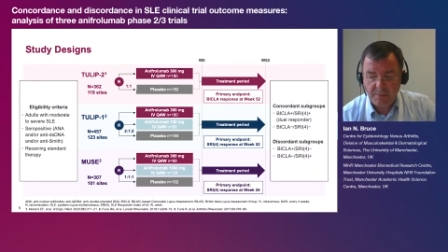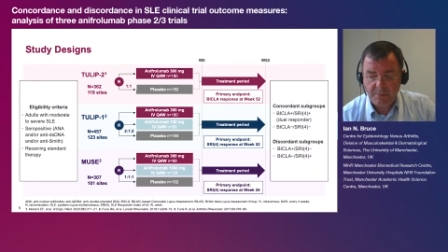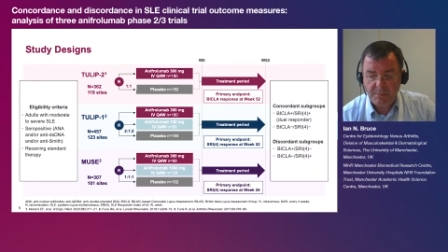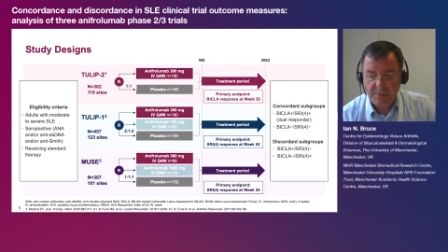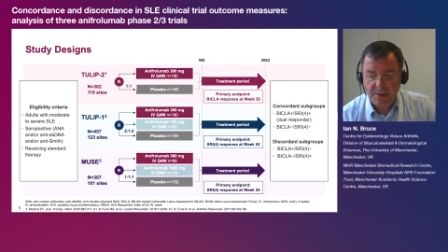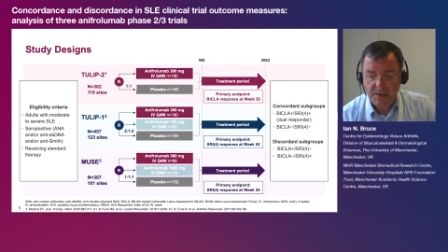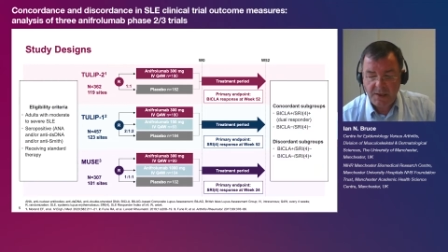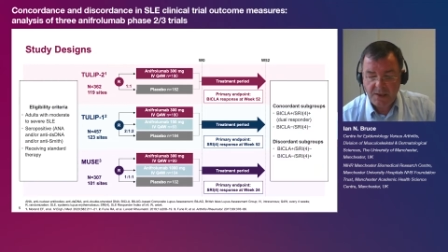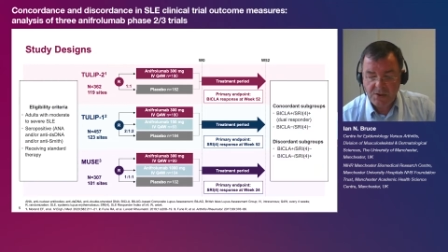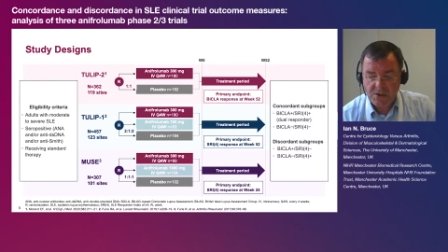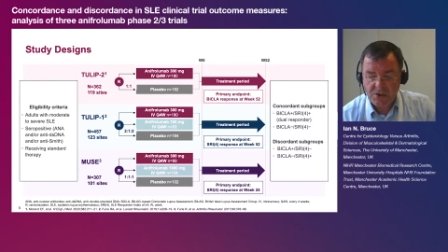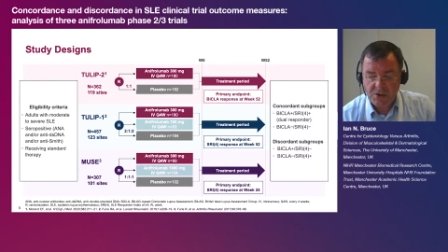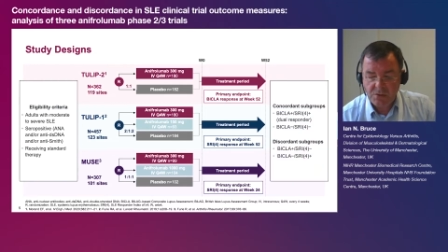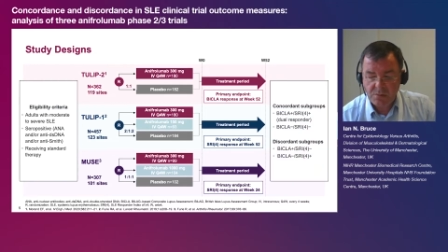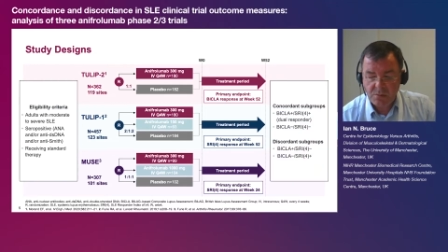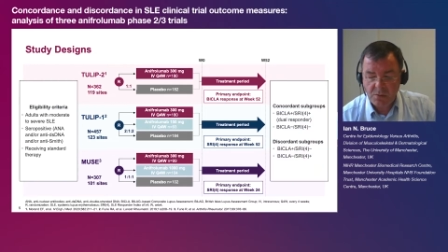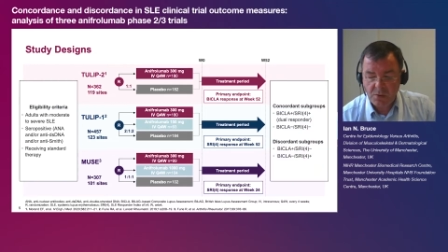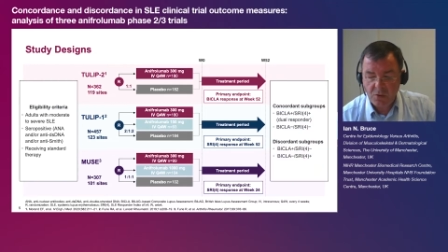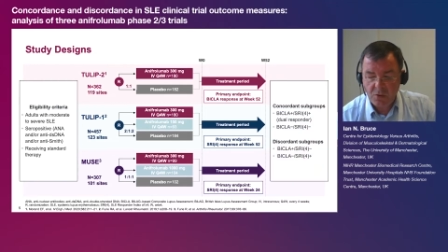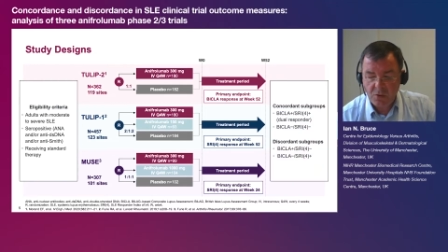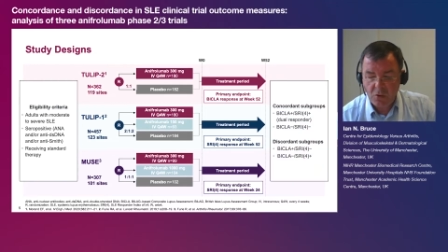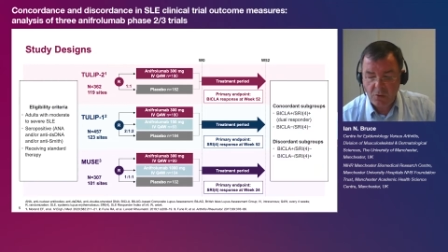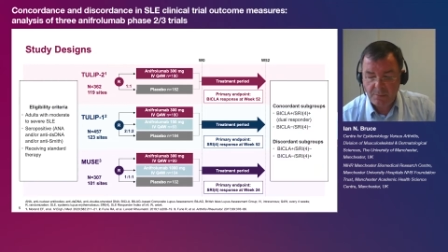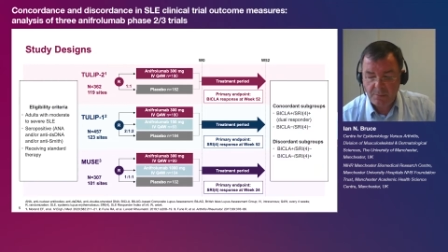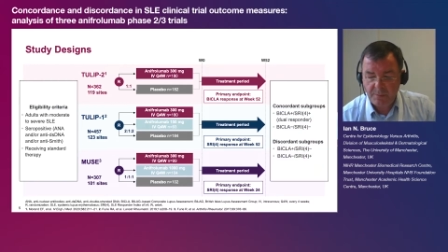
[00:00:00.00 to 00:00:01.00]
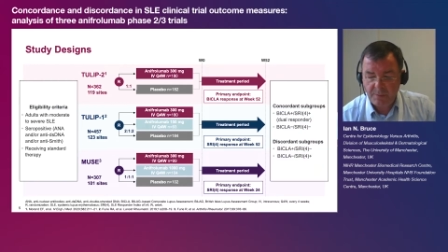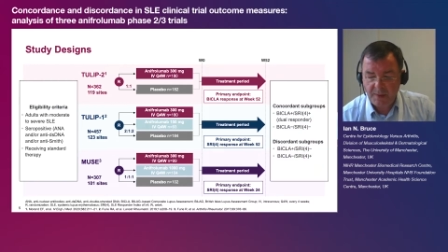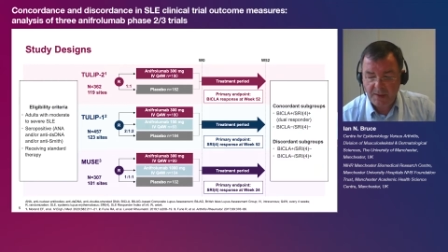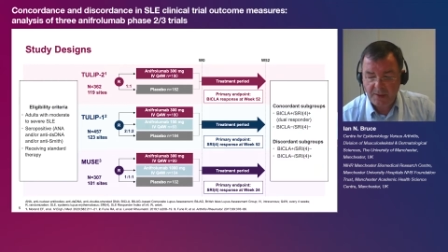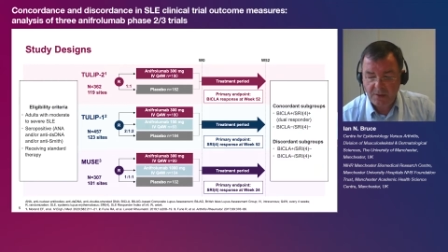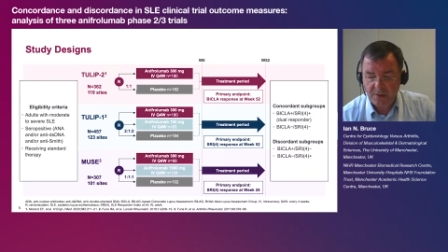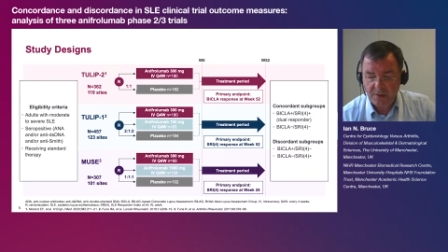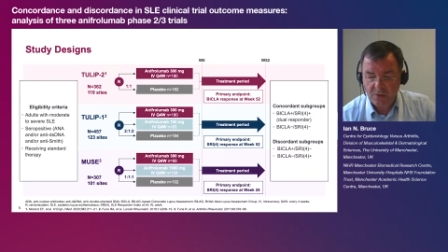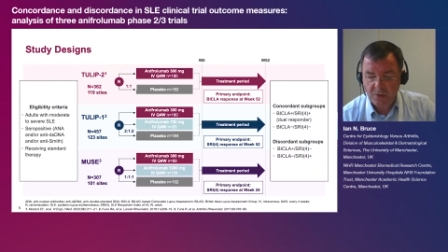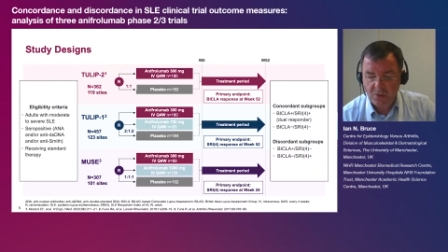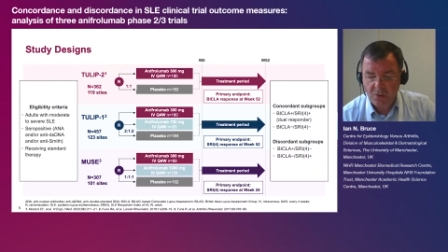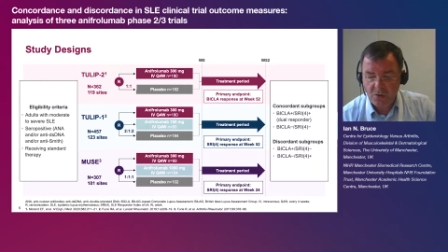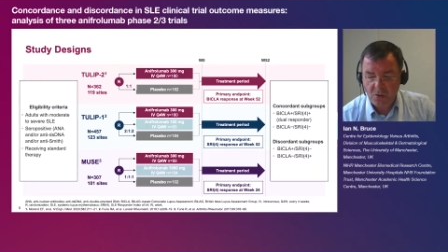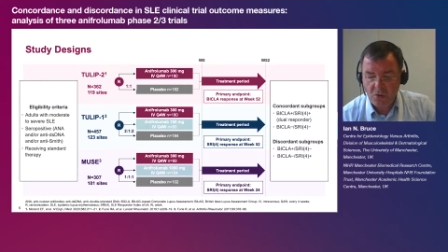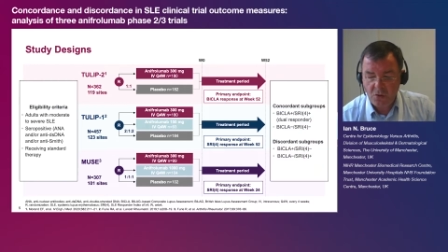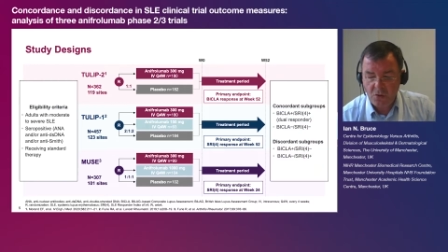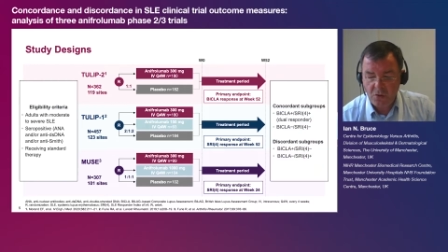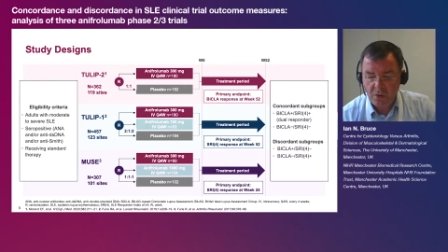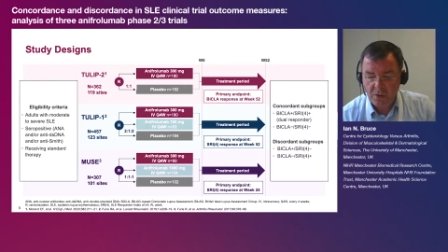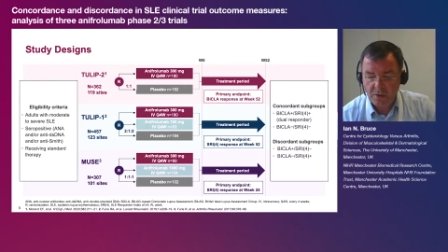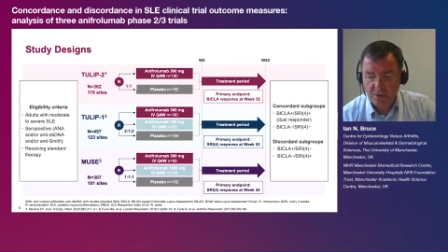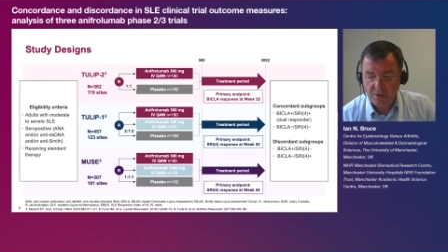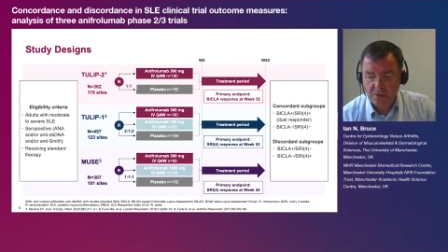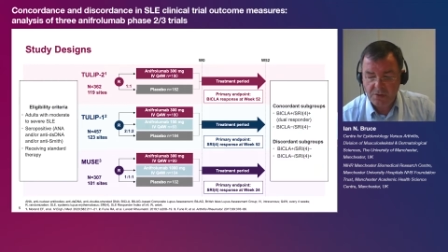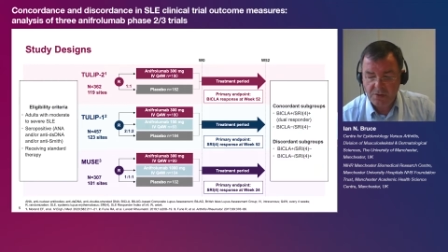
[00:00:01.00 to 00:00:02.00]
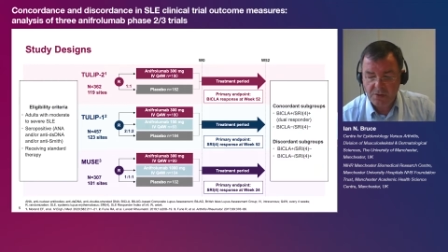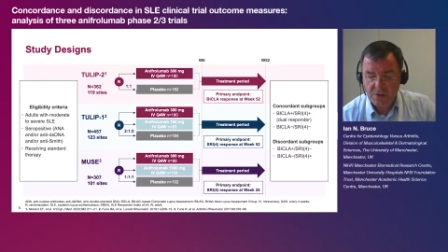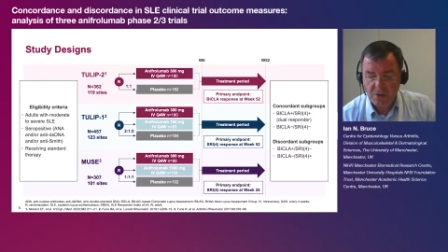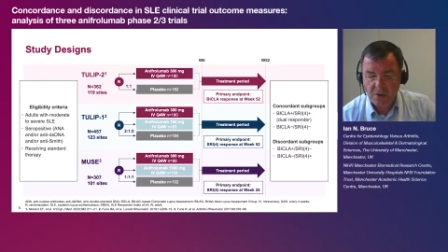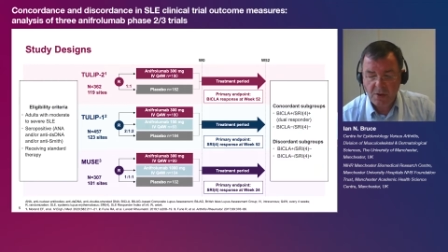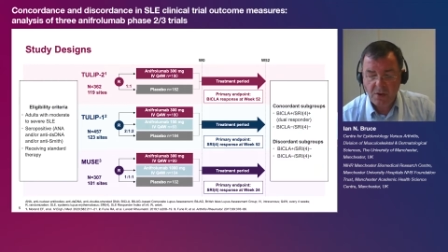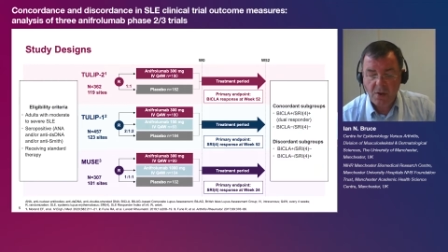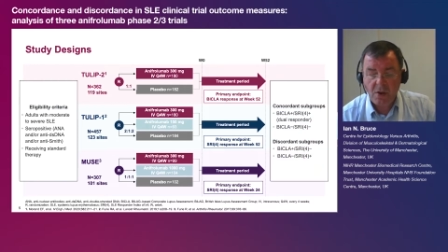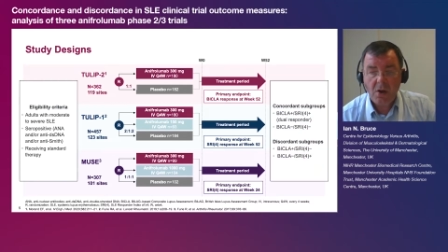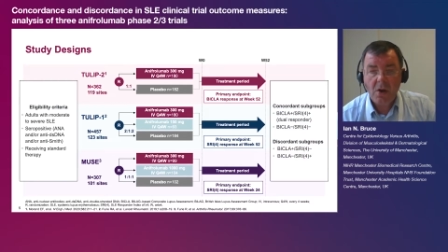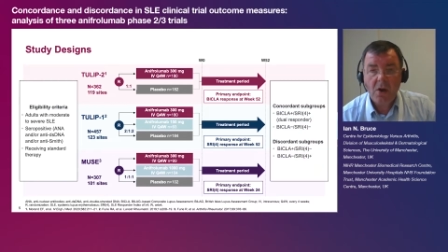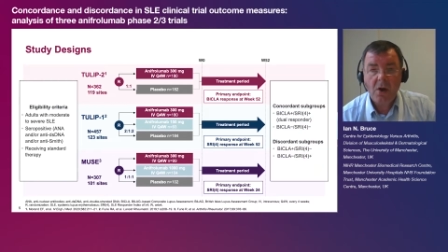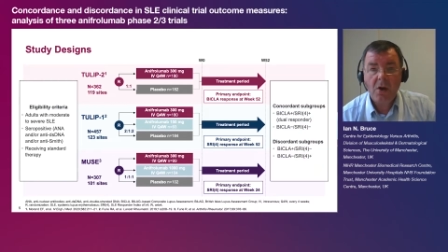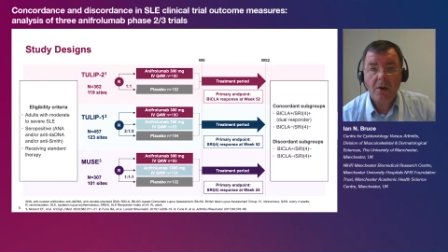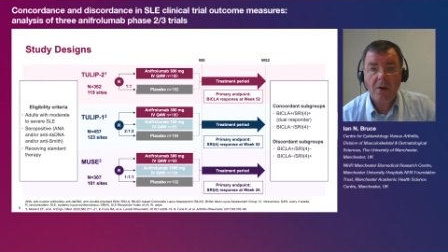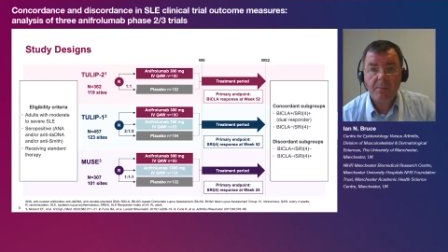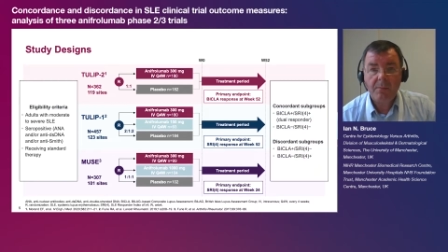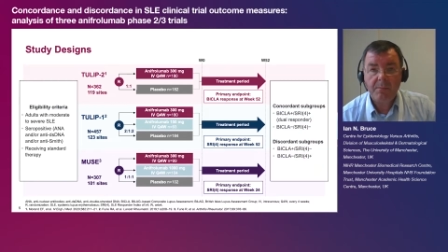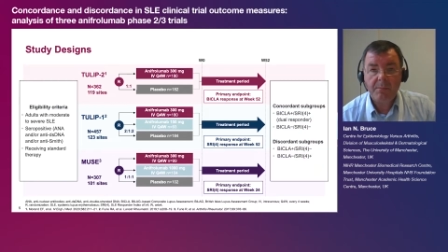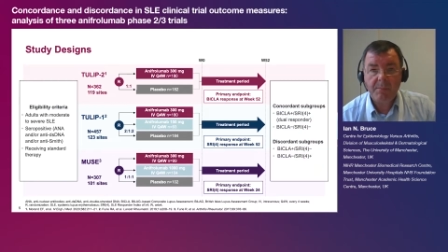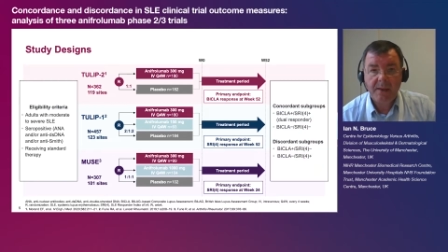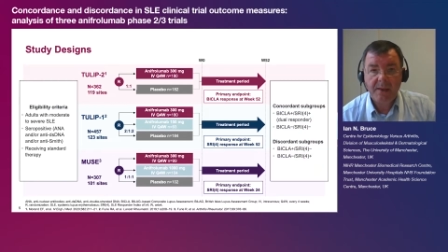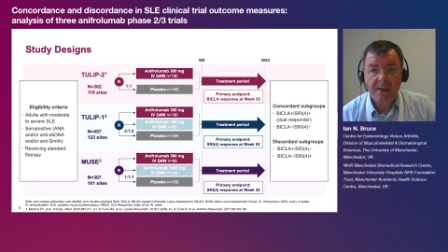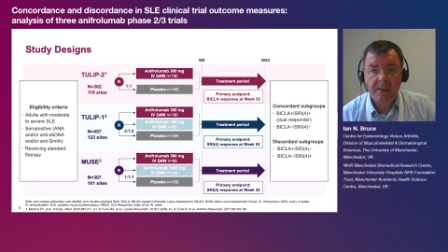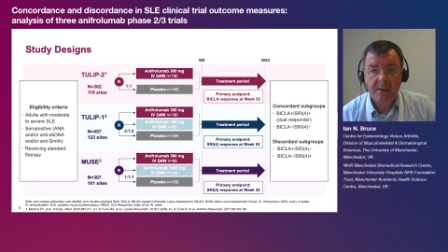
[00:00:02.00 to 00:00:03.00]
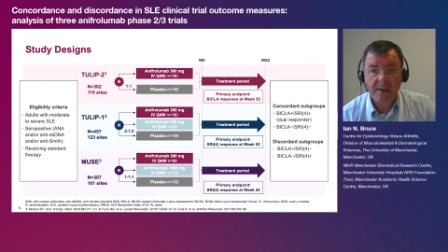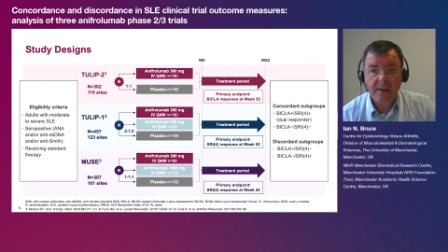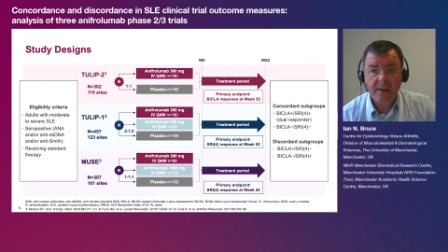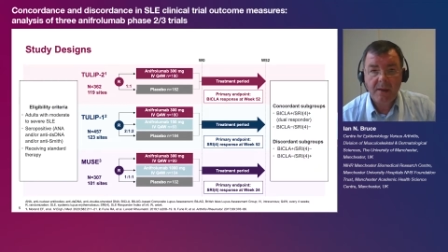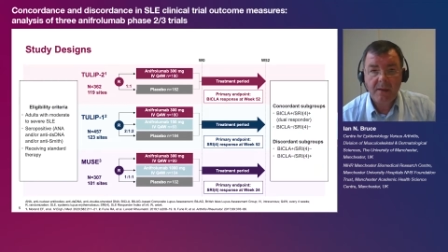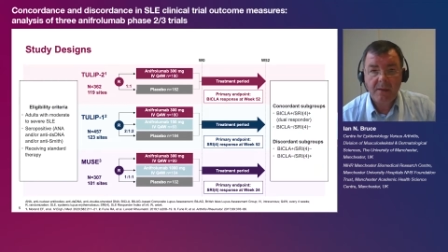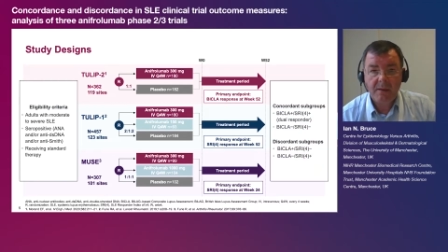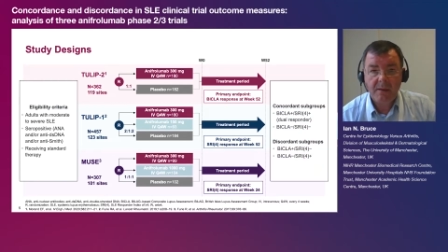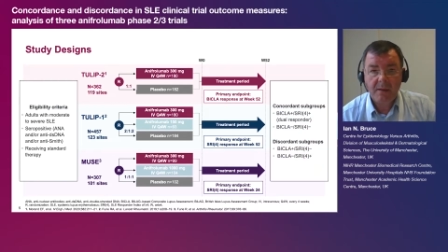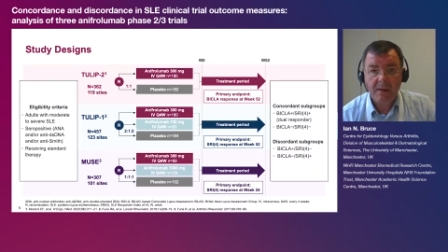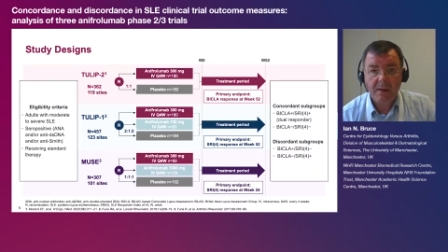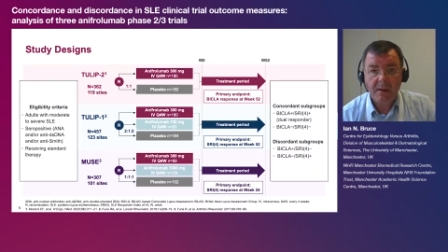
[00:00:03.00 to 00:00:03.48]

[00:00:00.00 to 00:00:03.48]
Patients were grouped by concordance on BICLA